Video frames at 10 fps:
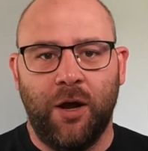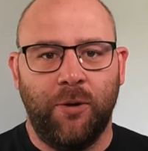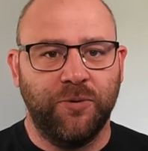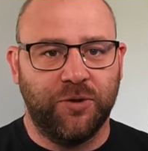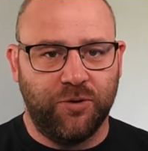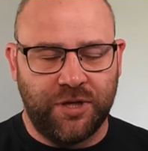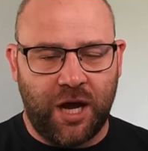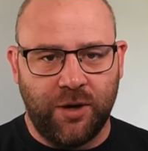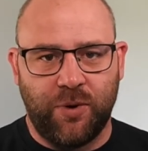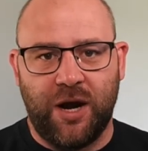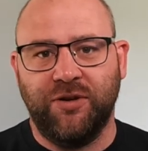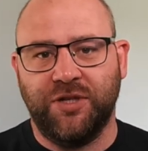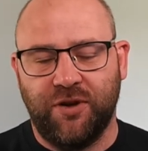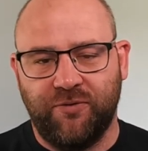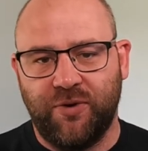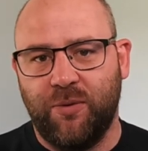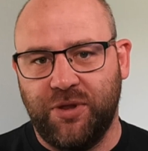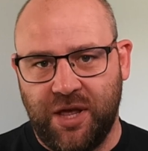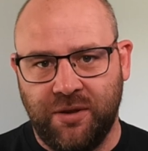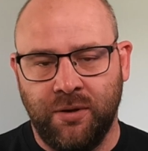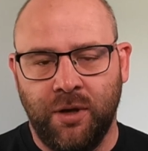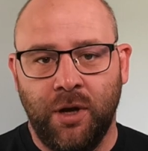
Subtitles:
open source hardware and software within